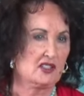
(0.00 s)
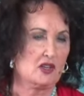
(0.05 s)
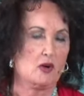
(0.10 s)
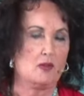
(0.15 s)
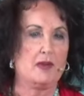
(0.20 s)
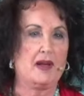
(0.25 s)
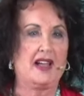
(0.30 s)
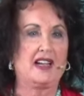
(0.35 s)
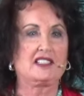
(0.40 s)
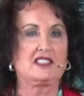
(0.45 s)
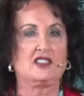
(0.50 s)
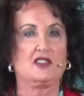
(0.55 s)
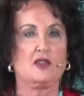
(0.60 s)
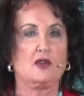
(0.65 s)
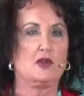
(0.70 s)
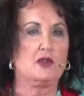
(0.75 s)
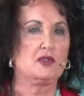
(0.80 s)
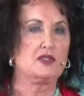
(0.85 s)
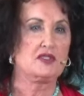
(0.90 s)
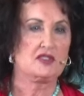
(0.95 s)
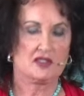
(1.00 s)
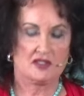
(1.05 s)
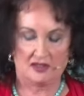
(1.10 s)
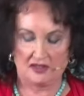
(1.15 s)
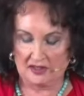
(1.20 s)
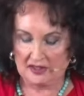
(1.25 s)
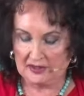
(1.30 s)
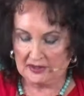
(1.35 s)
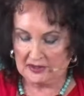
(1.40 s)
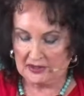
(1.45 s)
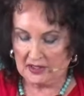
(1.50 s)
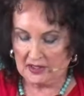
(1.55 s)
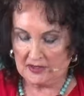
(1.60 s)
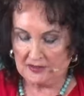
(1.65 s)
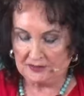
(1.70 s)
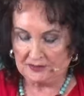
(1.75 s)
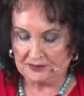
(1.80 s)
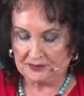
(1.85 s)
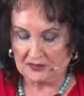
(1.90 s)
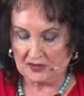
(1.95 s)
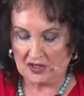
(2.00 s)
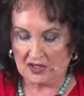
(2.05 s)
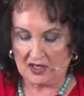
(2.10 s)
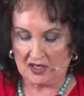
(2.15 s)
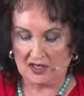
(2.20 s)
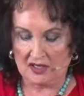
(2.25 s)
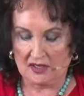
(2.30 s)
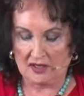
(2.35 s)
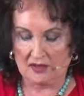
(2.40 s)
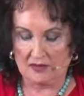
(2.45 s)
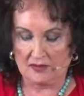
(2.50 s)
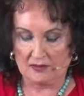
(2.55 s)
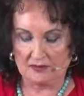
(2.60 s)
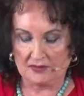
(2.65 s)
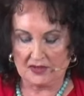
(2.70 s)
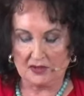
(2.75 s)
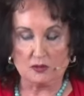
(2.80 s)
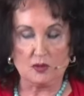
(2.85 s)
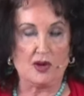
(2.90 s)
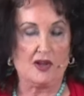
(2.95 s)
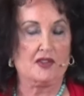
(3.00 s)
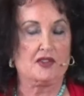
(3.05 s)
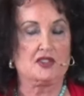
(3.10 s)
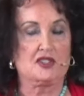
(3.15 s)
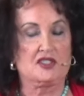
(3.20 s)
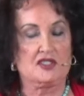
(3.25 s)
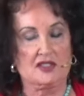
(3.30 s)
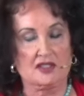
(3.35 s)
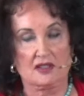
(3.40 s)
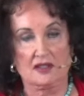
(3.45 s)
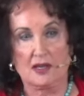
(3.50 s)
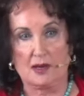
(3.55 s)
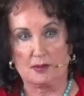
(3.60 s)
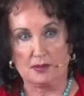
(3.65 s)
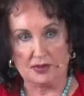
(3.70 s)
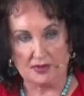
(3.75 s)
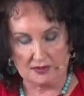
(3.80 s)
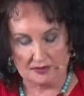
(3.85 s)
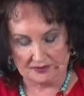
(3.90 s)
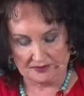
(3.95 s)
Go back to those uh, while they're still up.